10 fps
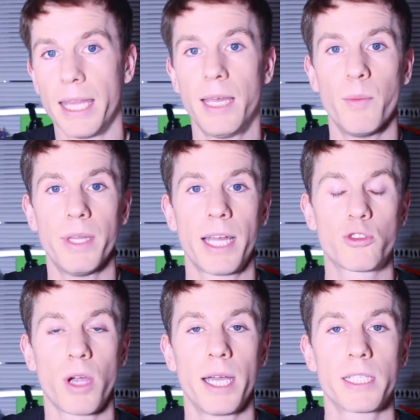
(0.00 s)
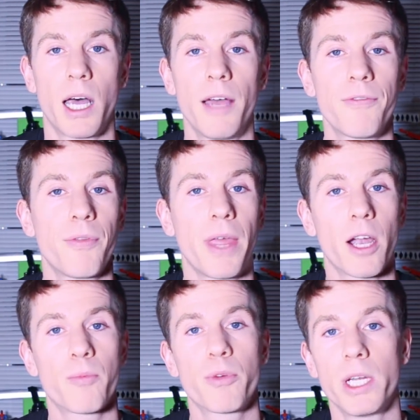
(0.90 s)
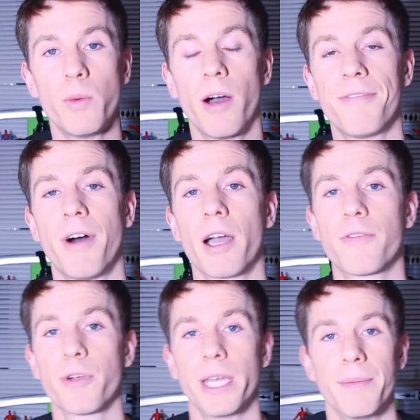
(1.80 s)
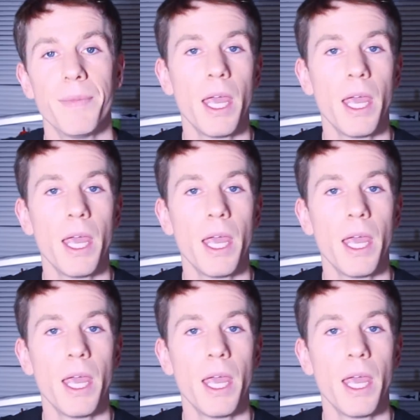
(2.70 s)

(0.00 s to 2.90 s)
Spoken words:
and then when that dries off, they're pretty well fog-free.